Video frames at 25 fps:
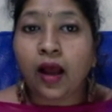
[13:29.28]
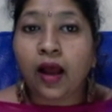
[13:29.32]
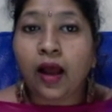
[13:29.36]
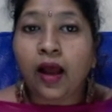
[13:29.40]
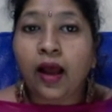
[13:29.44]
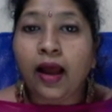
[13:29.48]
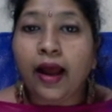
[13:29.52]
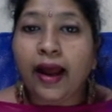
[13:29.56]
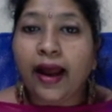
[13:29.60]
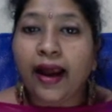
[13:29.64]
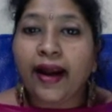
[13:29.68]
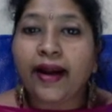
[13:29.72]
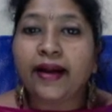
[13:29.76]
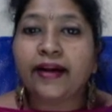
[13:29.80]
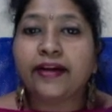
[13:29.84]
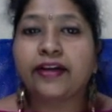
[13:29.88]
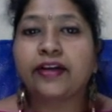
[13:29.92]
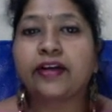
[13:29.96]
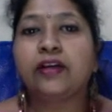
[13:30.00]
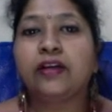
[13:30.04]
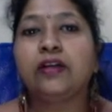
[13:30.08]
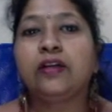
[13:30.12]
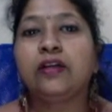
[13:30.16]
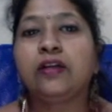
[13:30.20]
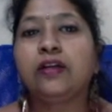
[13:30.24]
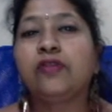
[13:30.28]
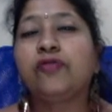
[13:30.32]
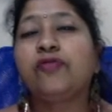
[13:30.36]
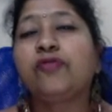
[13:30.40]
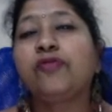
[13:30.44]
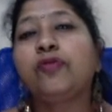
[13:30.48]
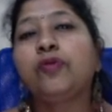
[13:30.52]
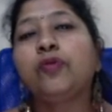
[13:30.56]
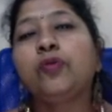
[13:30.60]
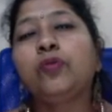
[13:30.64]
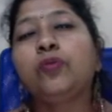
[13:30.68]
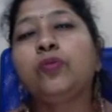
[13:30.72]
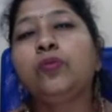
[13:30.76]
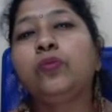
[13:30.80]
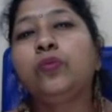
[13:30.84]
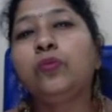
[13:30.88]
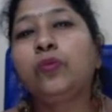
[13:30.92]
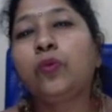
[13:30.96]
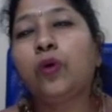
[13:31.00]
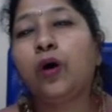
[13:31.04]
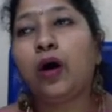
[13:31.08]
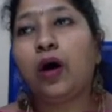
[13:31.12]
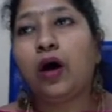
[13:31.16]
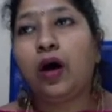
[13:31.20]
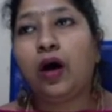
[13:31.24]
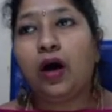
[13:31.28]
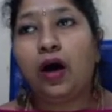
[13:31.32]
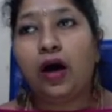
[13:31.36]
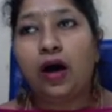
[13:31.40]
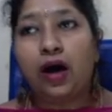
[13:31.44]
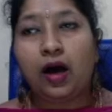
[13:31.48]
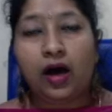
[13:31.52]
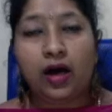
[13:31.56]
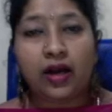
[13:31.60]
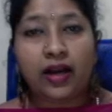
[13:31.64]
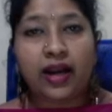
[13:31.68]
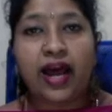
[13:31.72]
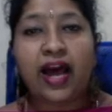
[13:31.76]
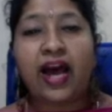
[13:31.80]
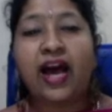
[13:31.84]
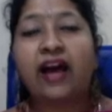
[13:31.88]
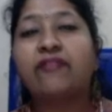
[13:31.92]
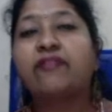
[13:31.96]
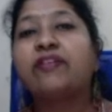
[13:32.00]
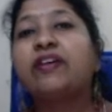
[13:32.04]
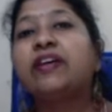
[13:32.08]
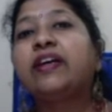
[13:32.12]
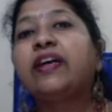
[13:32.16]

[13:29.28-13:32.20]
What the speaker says: And if you are having